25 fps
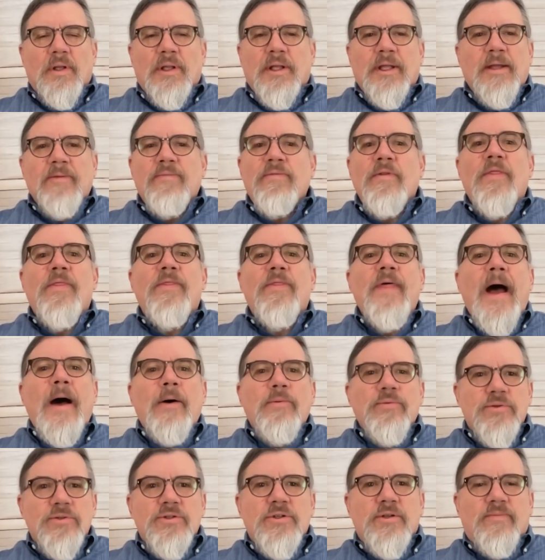even
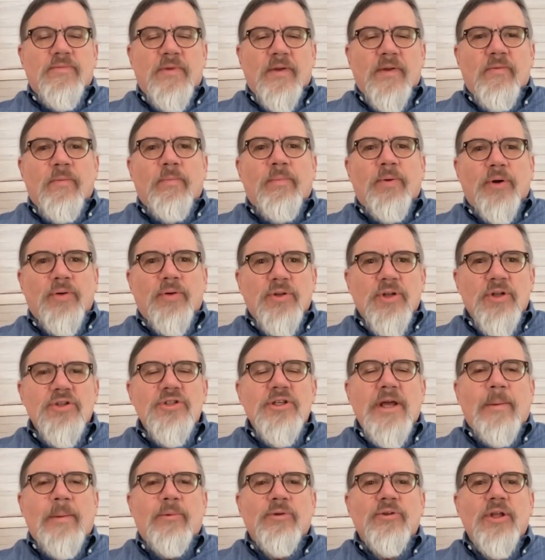thousands of different proteins
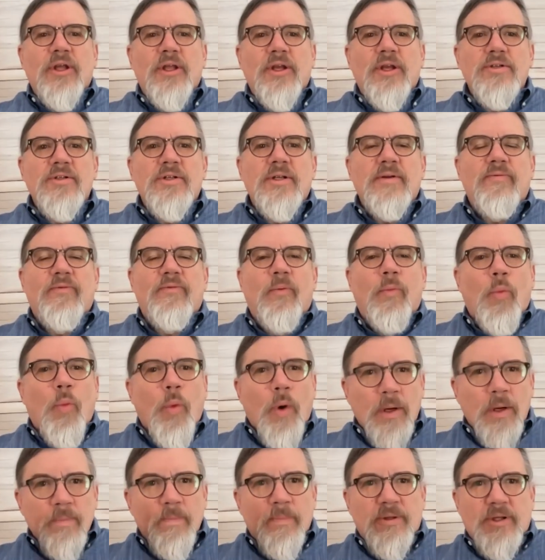simultaneously from
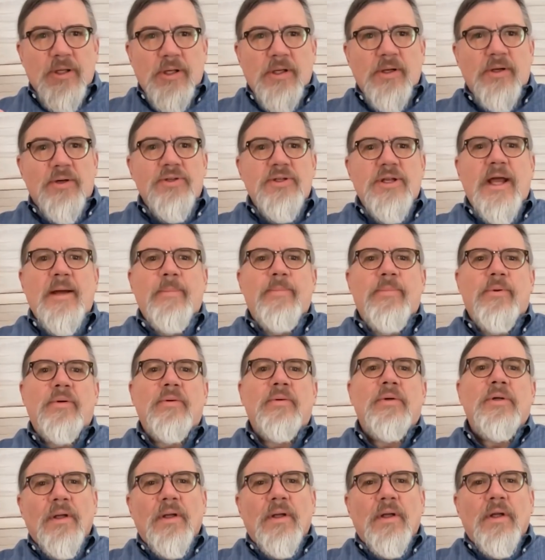one particular sample.
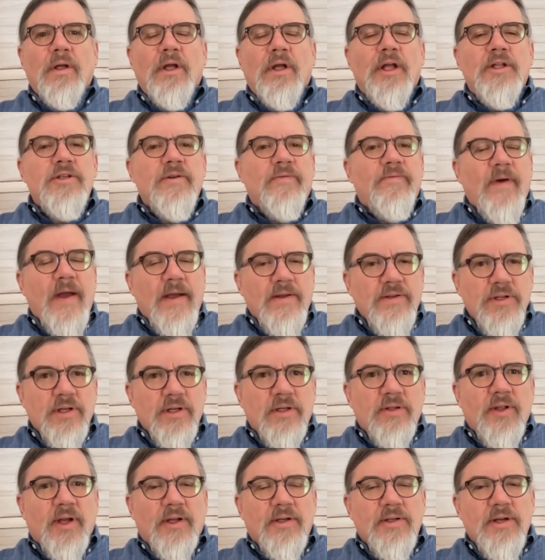It's a
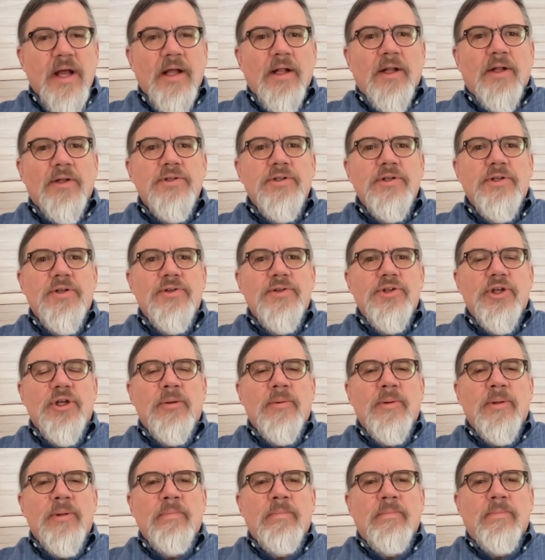fascinating technology that's going to
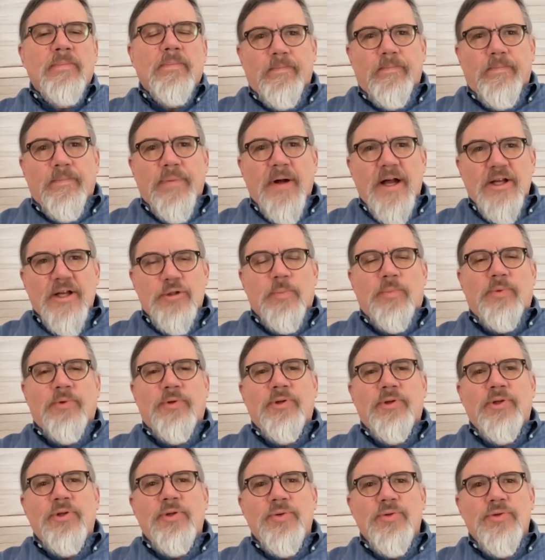be possible to
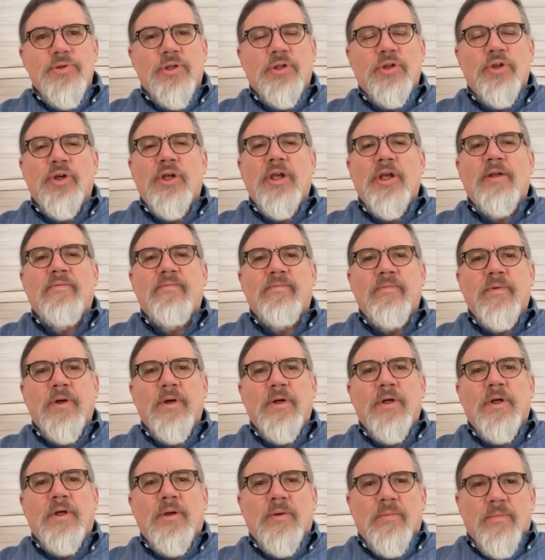use to look at
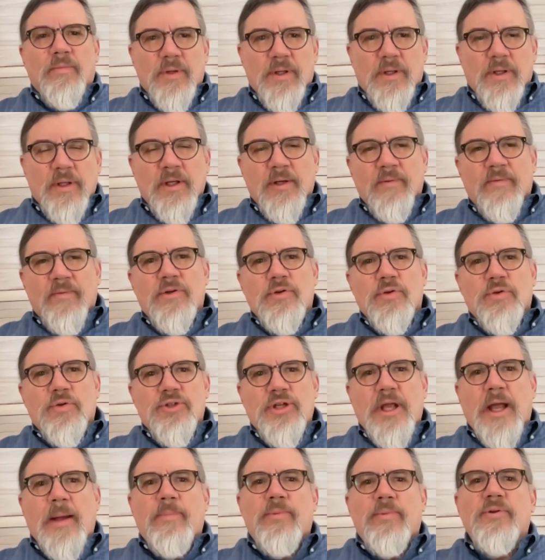individual
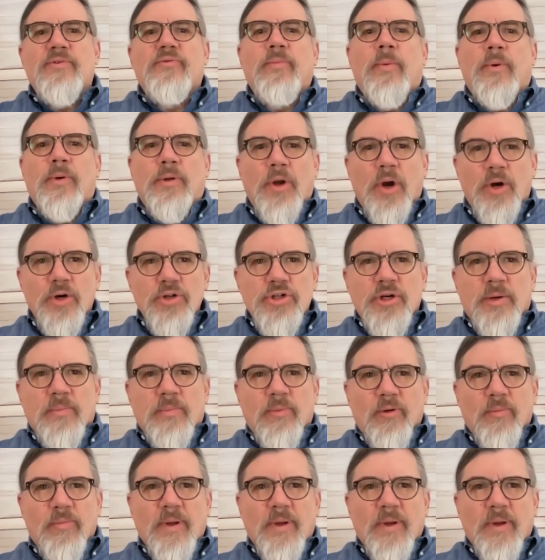samples from a large number of